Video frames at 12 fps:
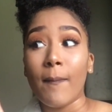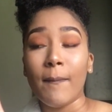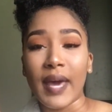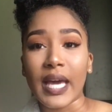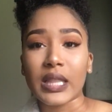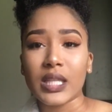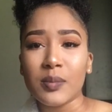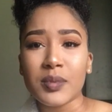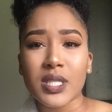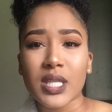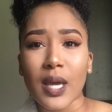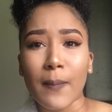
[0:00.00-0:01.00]
MAC
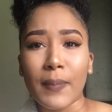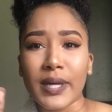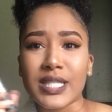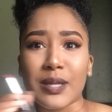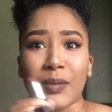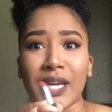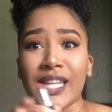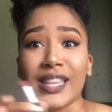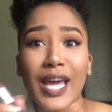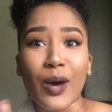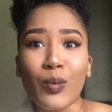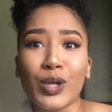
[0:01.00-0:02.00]
lipstick, but to me
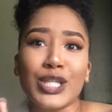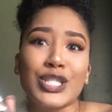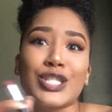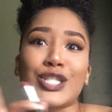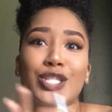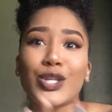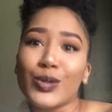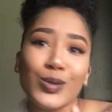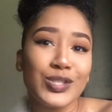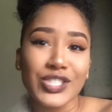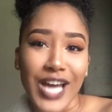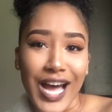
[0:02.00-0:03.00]
that one is
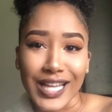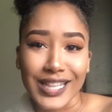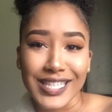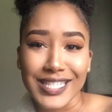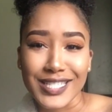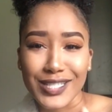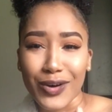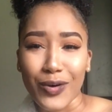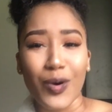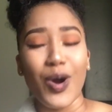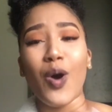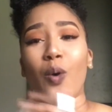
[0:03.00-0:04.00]
too chocolate.
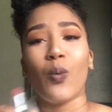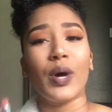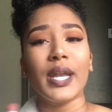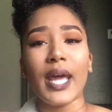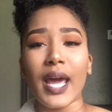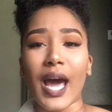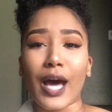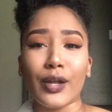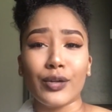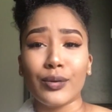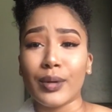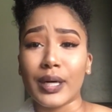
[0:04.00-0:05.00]
So one day
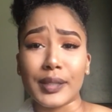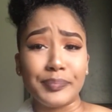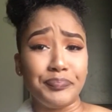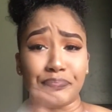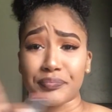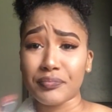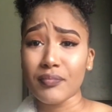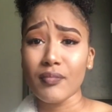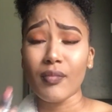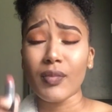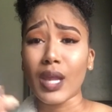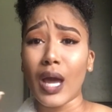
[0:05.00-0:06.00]
I'll do a
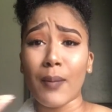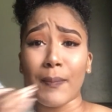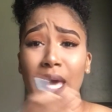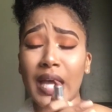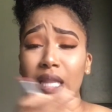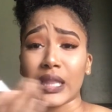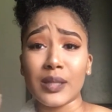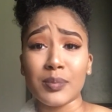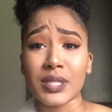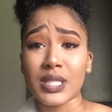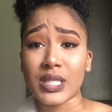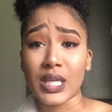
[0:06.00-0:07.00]
MAC
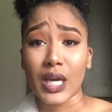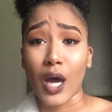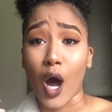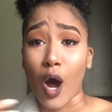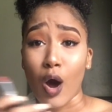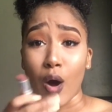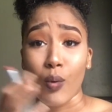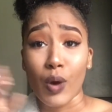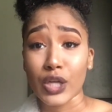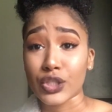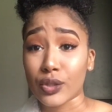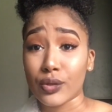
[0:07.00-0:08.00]
lipstick haul
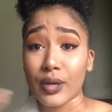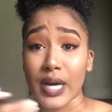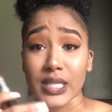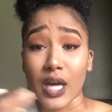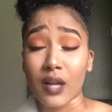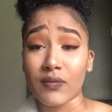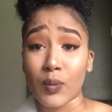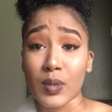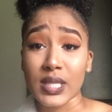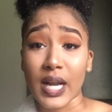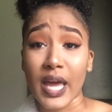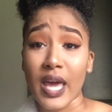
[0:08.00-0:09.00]
where I show you guys all the
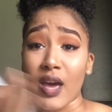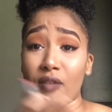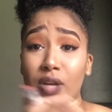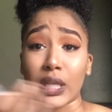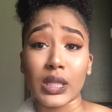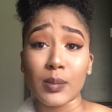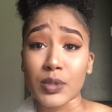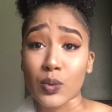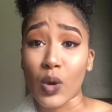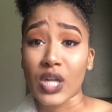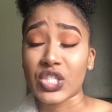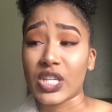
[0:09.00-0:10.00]
ones that I have and a lip
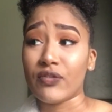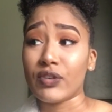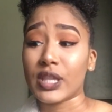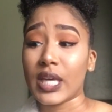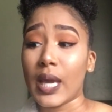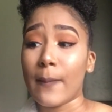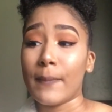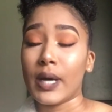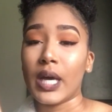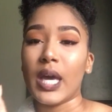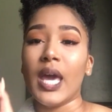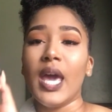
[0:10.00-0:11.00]
swatch and everything.
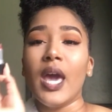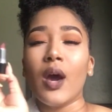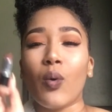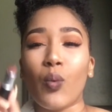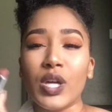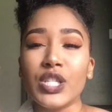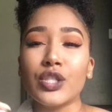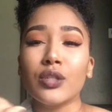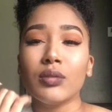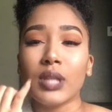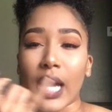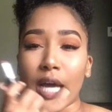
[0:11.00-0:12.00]
But once
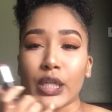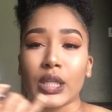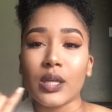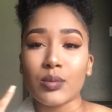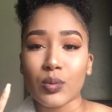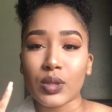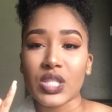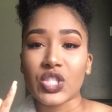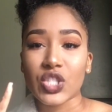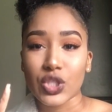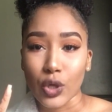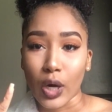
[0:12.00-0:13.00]
you line your lips with
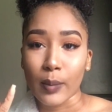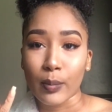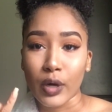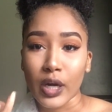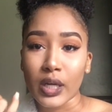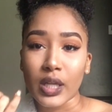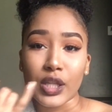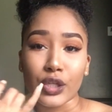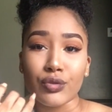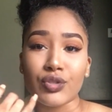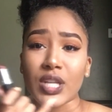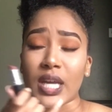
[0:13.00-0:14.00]
this dark brown and
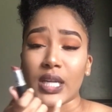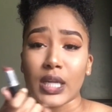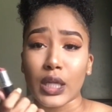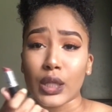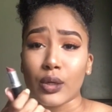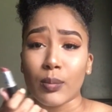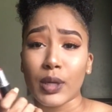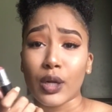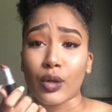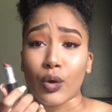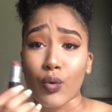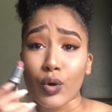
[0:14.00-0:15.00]
then you shade it in a little bit
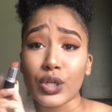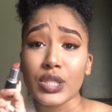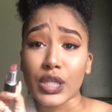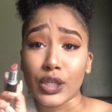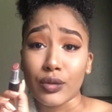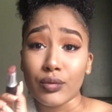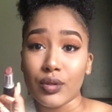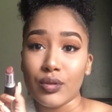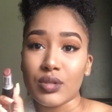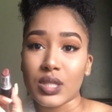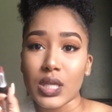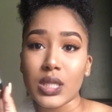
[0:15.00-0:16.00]
on the corners and you
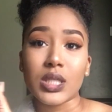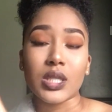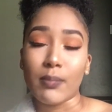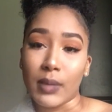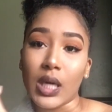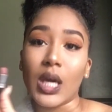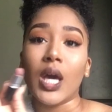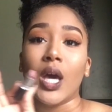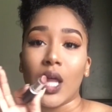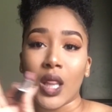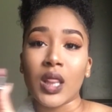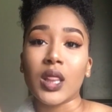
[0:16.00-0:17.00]
use this, to me,
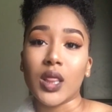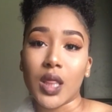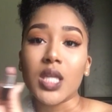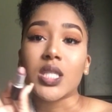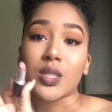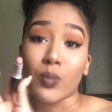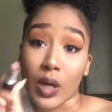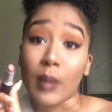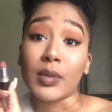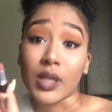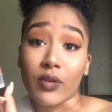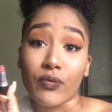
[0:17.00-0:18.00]
this is what
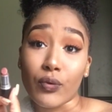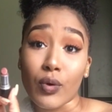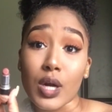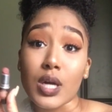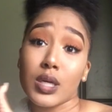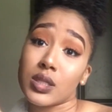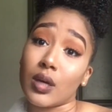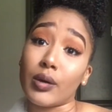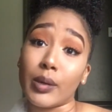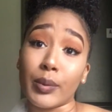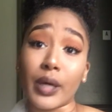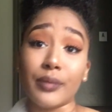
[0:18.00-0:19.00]
I'm looking for. So
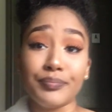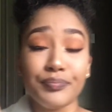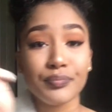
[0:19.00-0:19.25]
here we go.